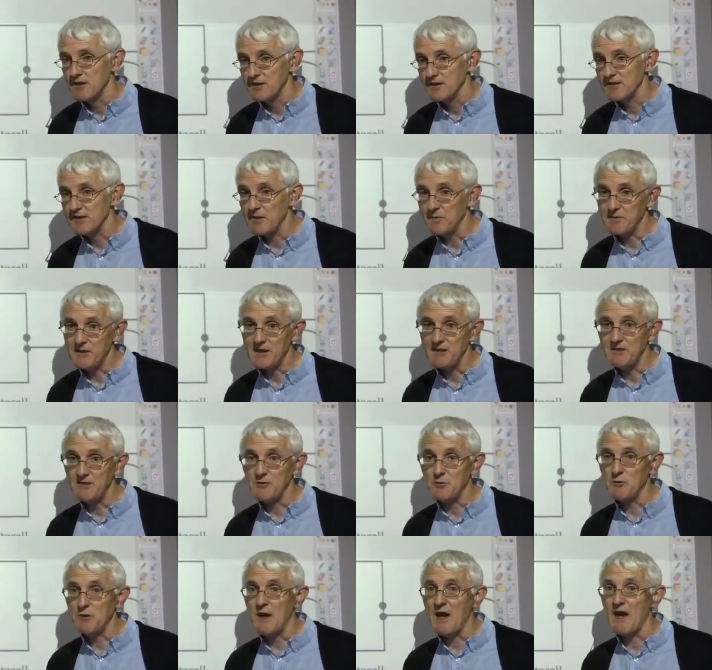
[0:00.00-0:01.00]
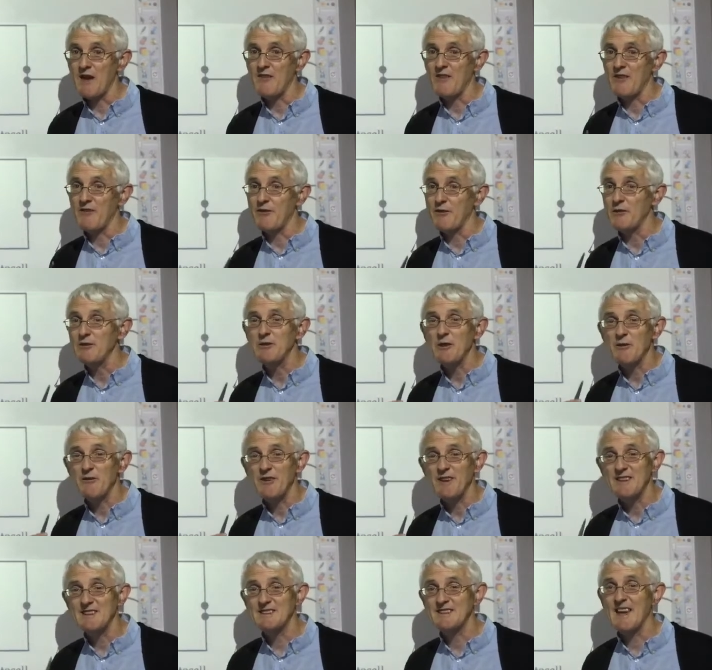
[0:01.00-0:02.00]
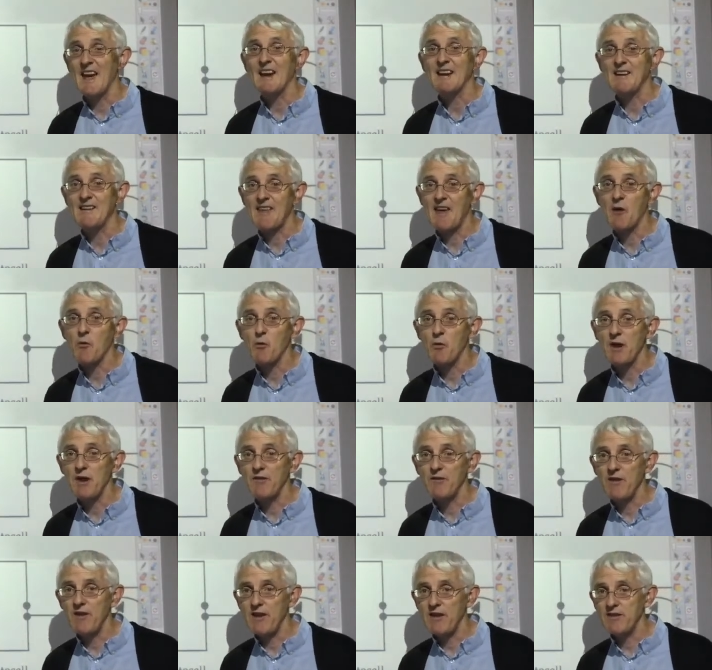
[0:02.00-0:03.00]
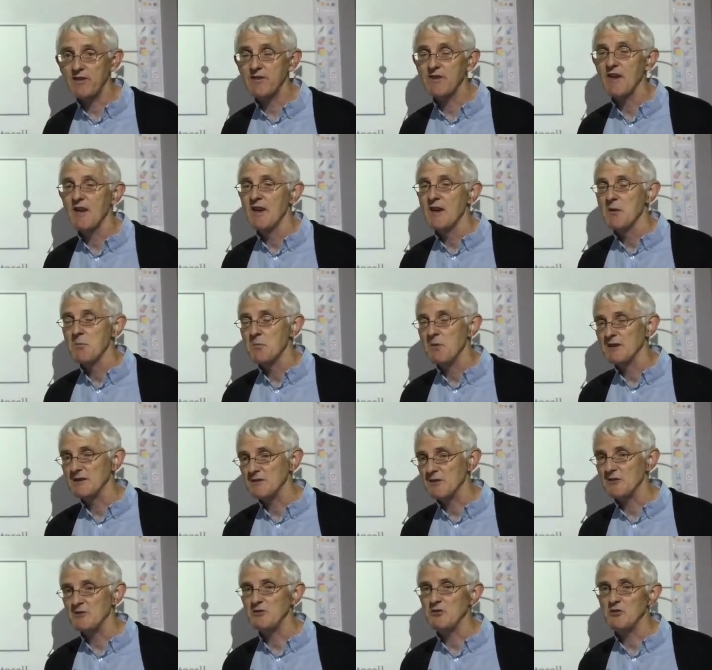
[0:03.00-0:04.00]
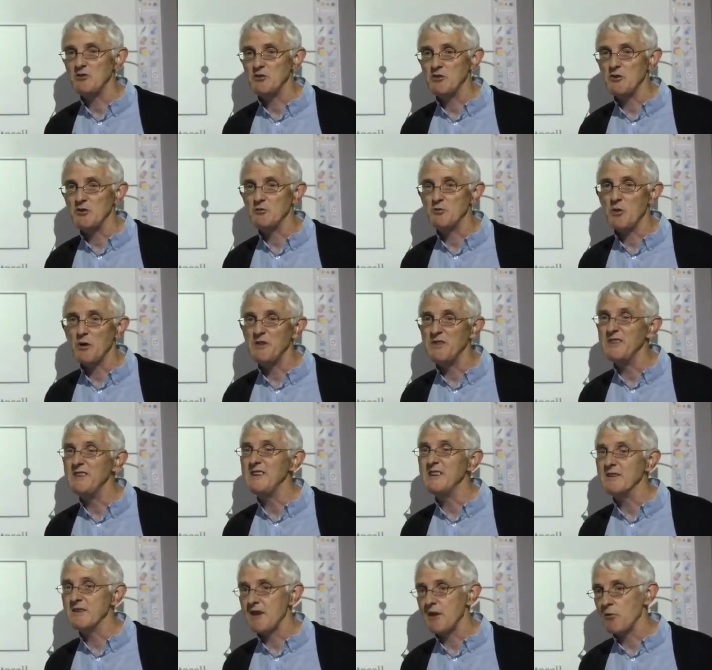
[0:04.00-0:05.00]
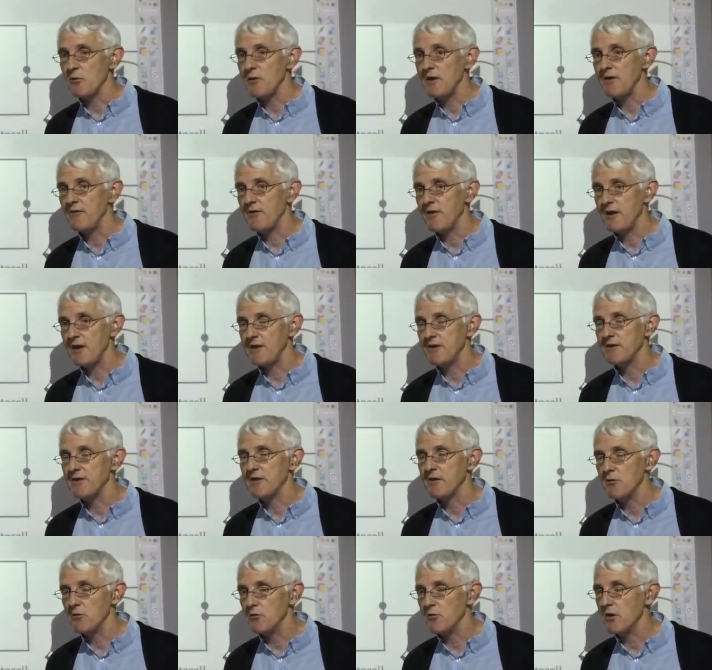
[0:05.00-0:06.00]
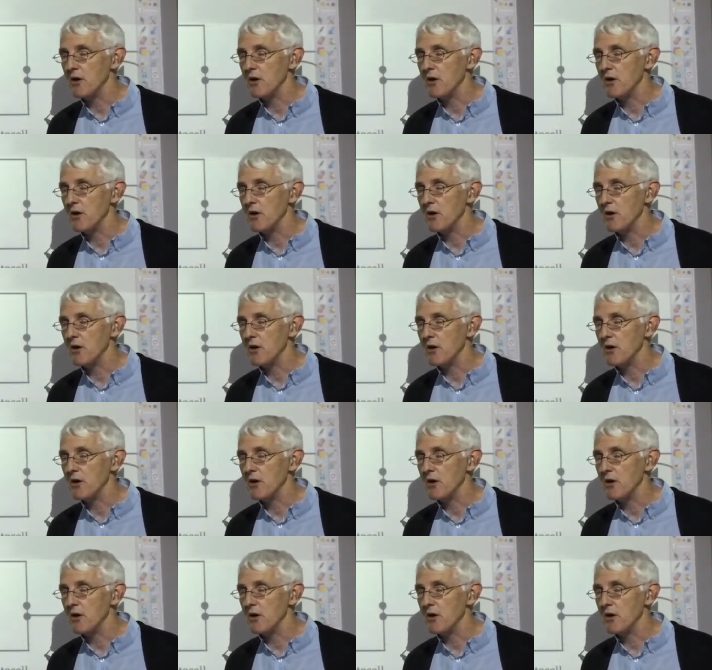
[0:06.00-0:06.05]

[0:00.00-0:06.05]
Sometimes you don't have the filter of exactly that wavelength, but as long as you choose one near that wavelength, it will